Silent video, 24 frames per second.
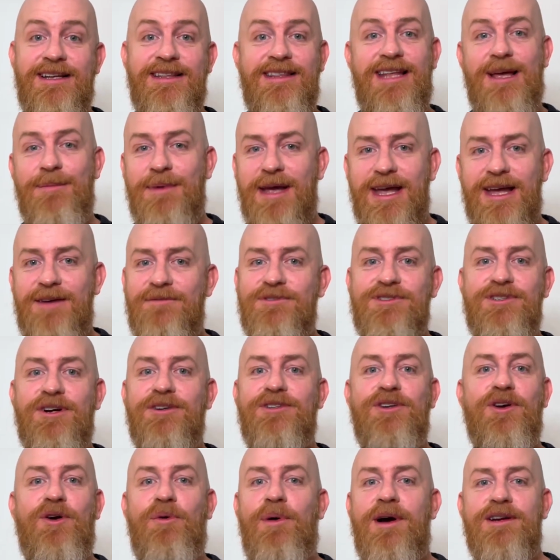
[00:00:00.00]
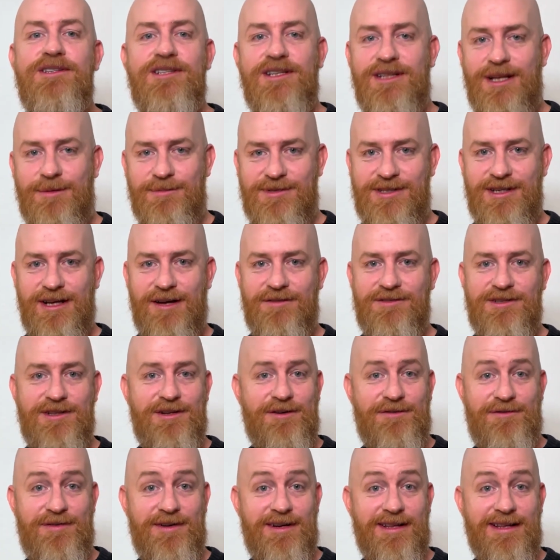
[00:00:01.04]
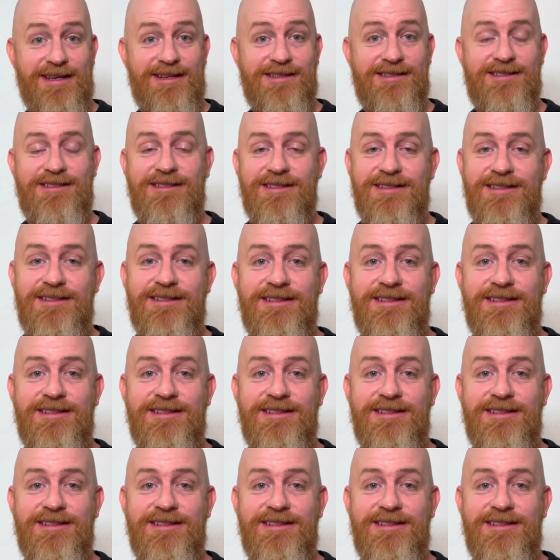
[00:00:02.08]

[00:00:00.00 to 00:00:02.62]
They may even start to question themselves and their feelings.